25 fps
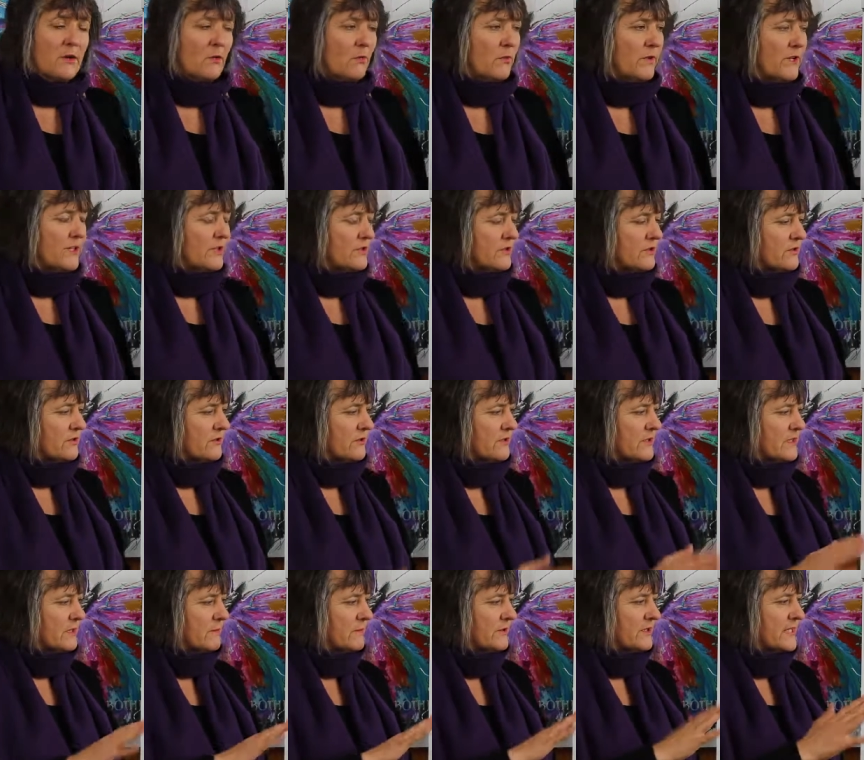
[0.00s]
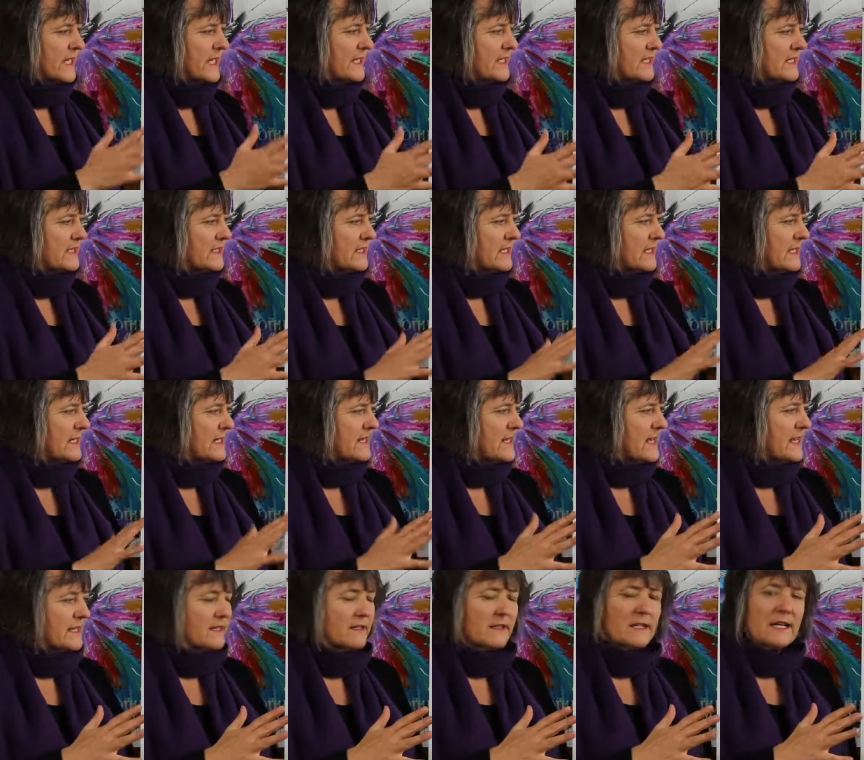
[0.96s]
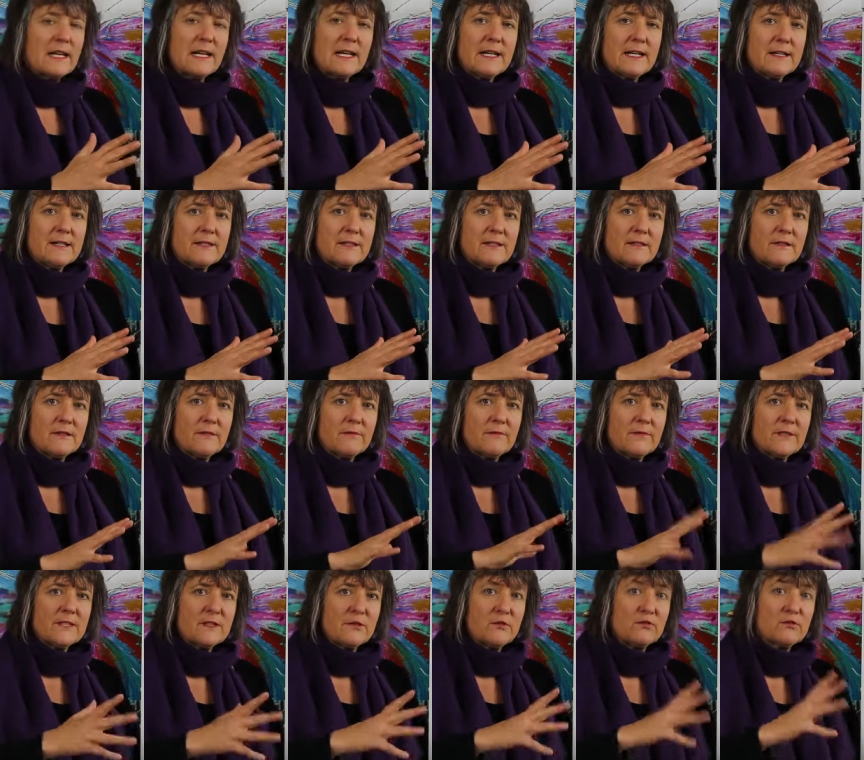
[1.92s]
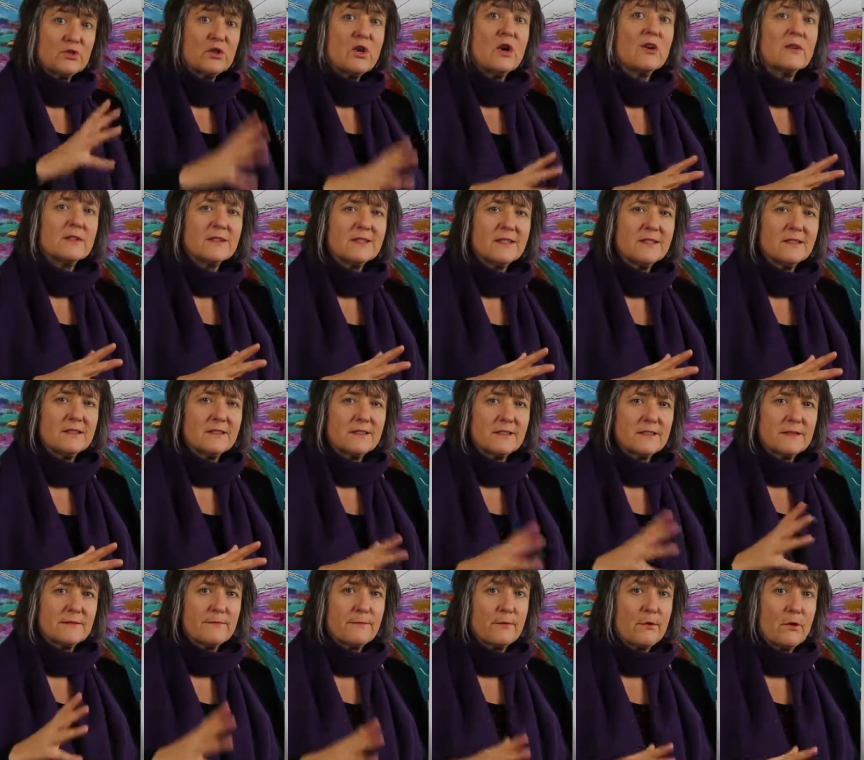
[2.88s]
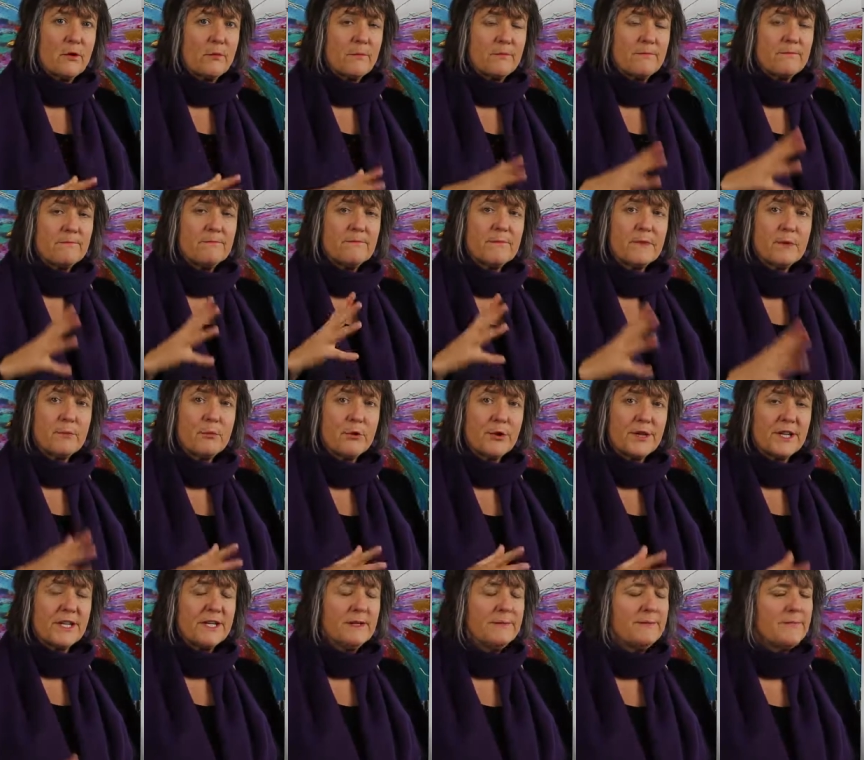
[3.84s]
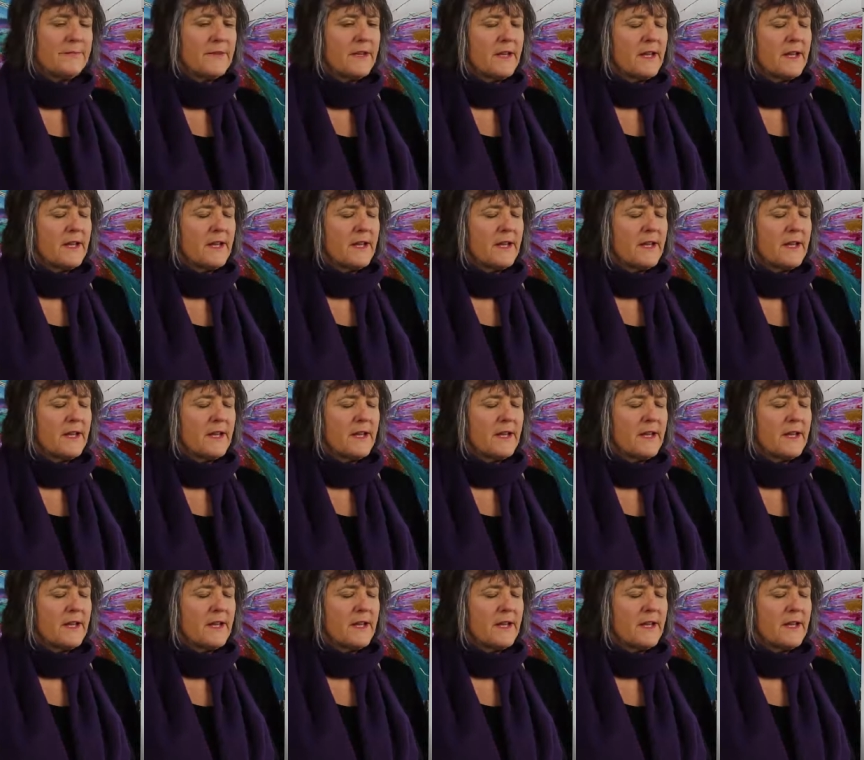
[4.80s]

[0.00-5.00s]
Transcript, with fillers: which simultaneously then clears the physical toxins from the body.